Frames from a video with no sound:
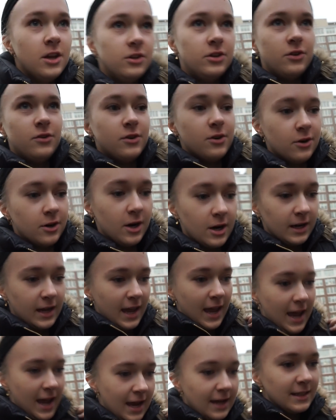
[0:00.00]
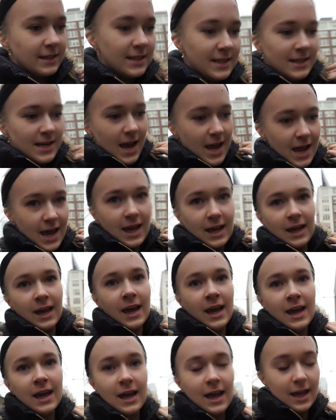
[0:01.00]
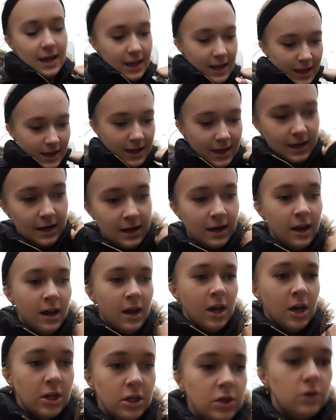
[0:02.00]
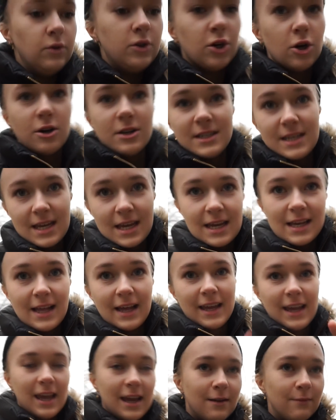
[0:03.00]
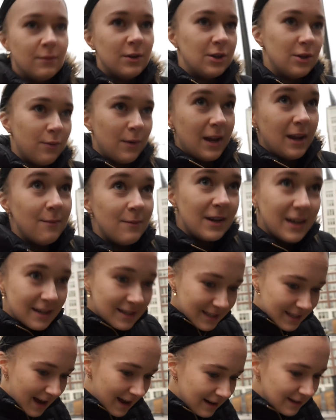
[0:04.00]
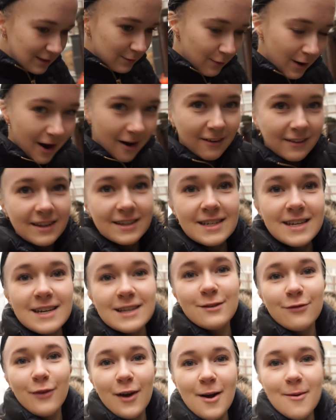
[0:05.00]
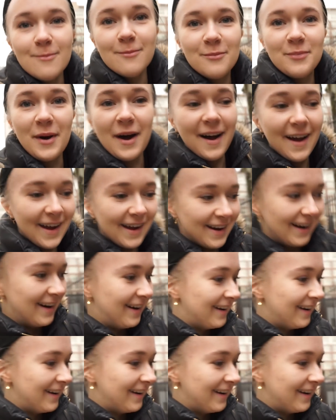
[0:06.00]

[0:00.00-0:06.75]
New York, and staying in New Jersey, like in between, because that is where Lizzie is from. But